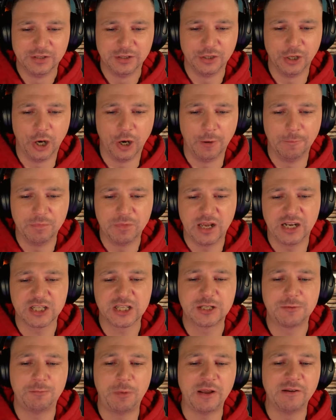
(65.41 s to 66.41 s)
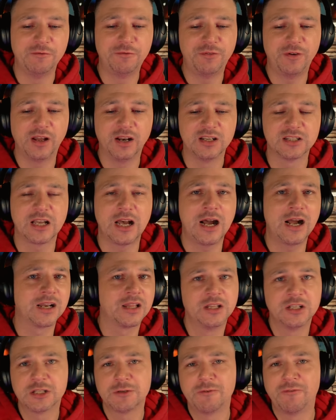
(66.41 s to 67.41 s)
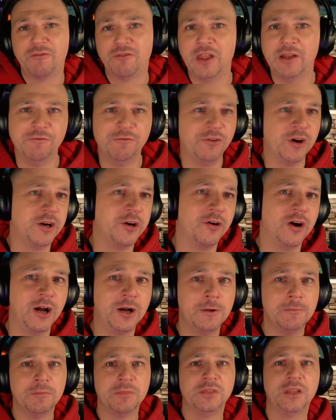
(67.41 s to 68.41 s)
Yo, I spin fellas harder than than Federer,